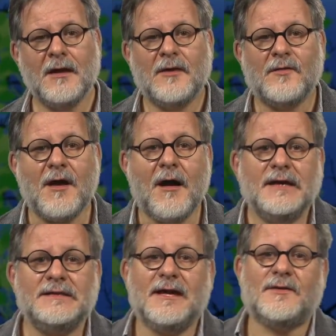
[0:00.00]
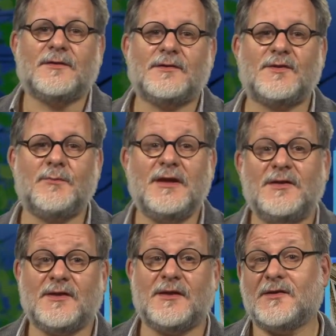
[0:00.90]
The idea that
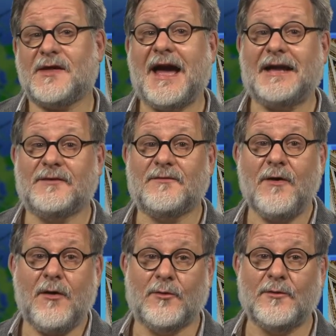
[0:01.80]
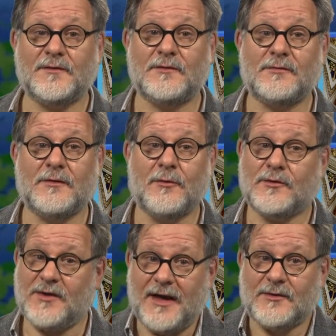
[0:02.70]
species had evolved or
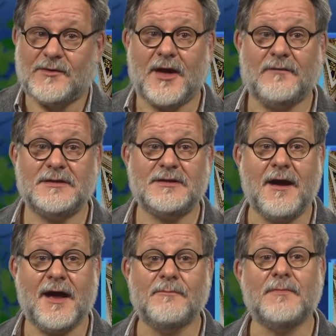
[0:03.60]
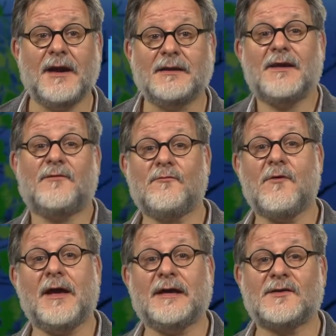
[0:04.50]
changed over time and given
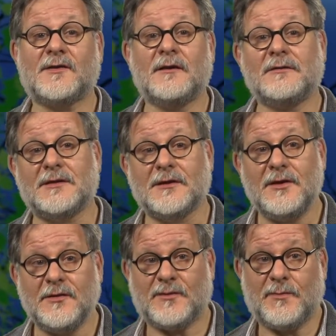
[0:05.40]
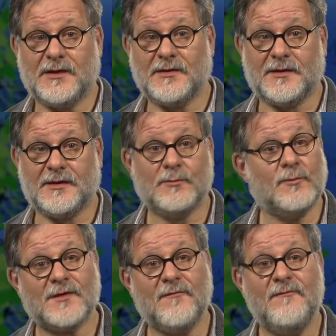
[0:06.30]
rise to new species
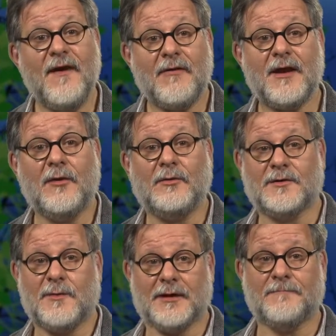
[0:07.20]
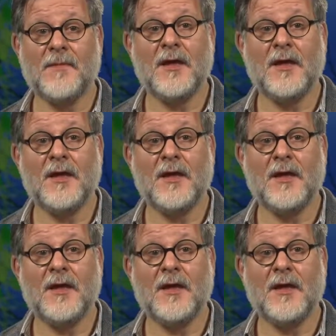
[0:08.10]
was a very old one,